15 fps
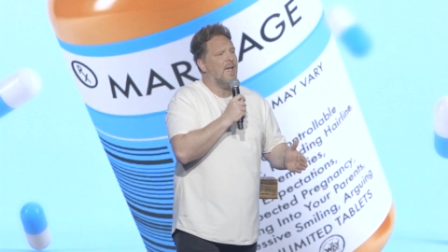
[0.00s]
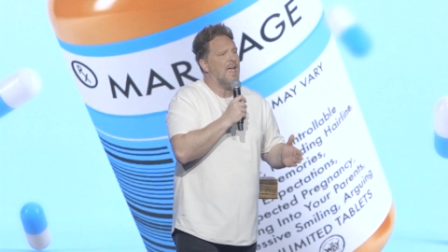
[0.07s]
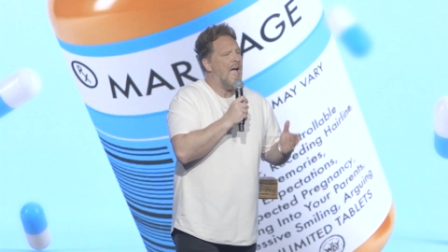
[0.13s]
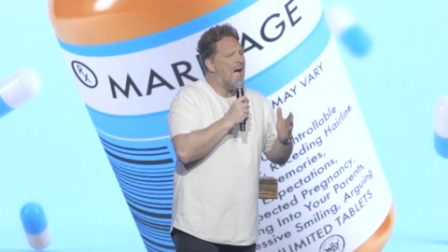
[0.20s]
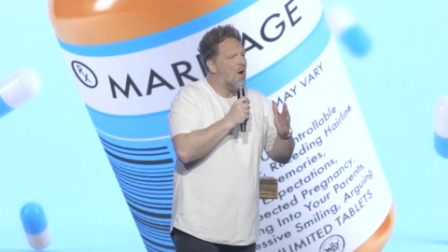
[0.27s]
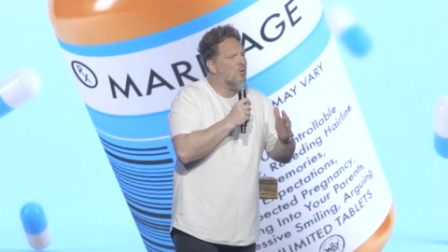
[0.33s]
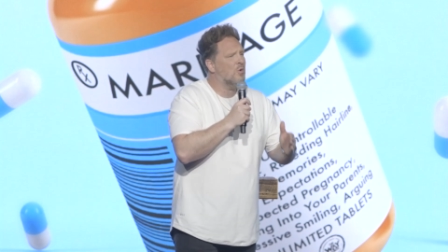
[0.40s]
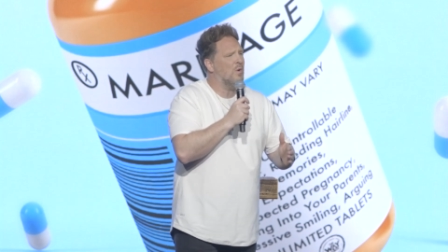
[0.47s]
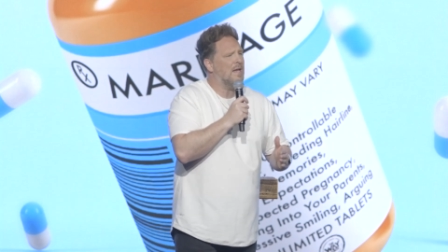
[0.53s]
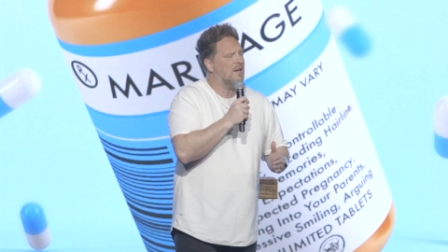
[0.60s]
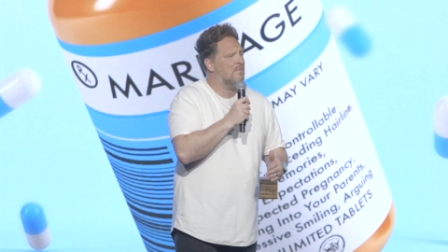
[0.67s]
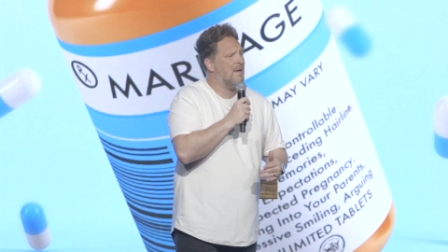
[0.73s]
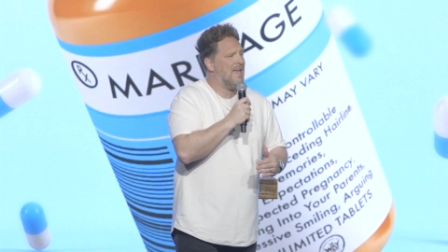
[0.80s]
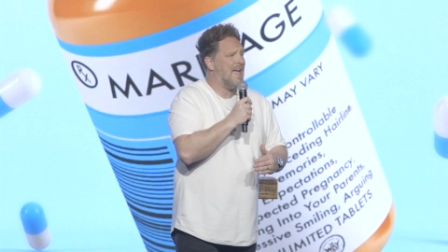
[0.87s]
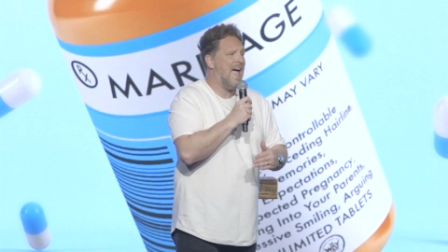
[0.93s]
How are we going to
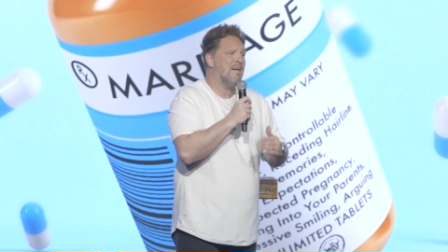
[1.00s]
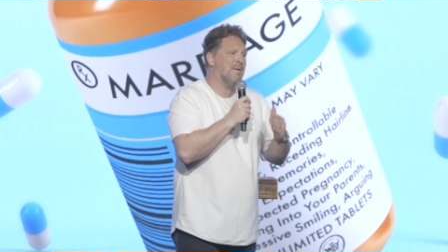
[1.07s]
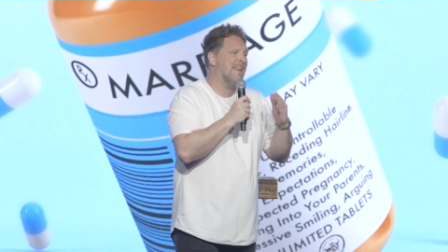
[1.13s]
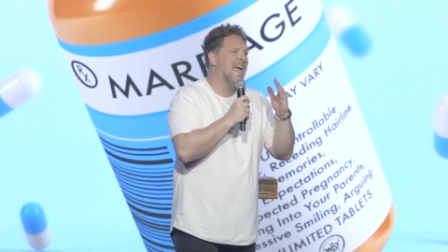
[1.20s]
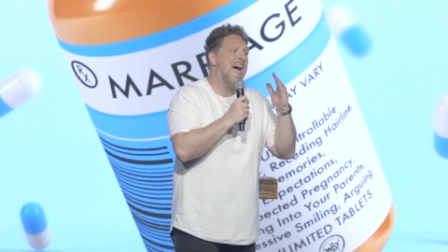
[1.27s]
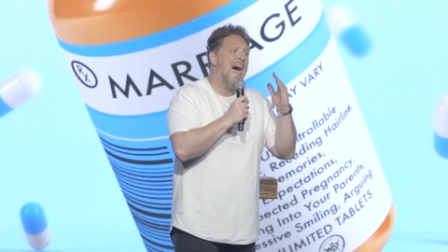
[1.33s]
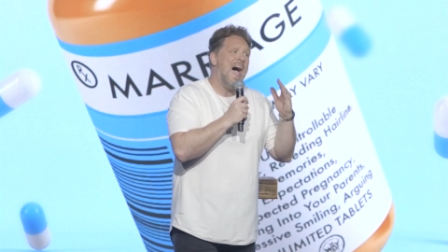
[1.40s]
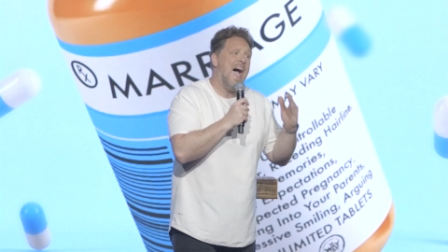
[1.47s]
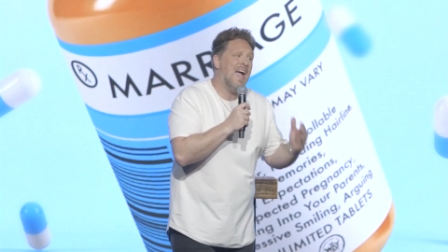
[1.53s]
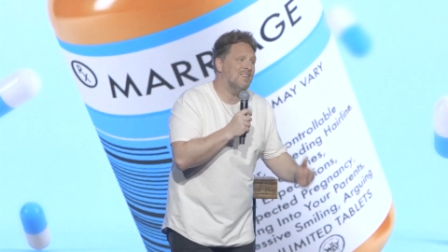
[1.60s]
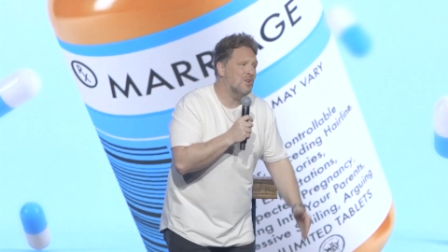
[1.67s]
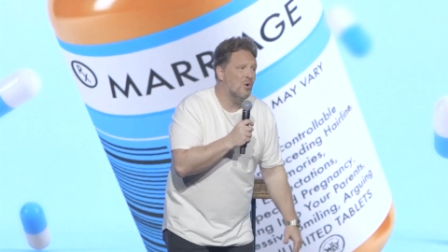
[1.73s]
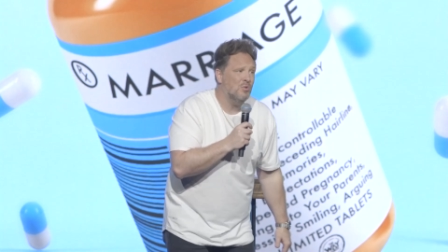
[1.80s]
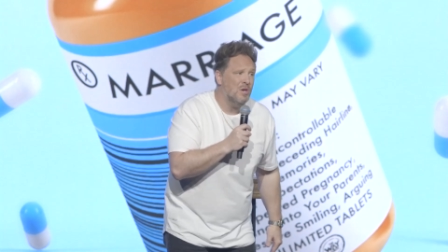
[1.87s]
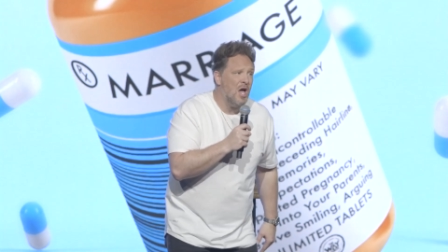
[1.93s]
make it happen? I
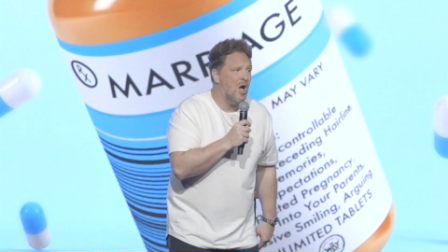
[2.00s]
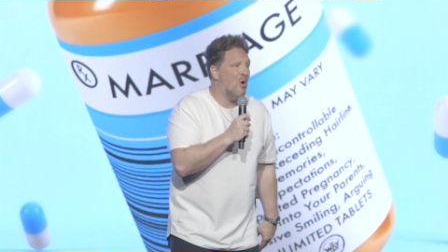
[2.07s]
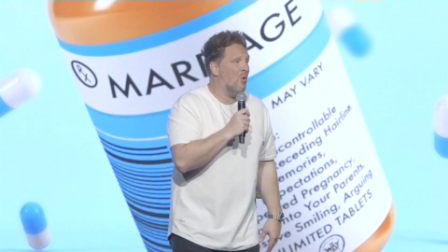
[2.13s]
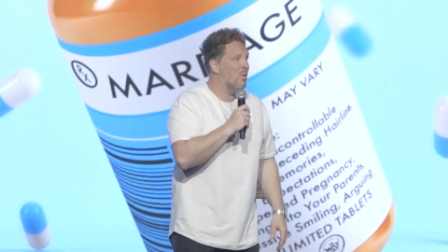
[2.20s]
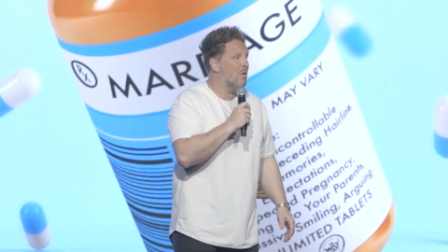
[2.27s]
don't know.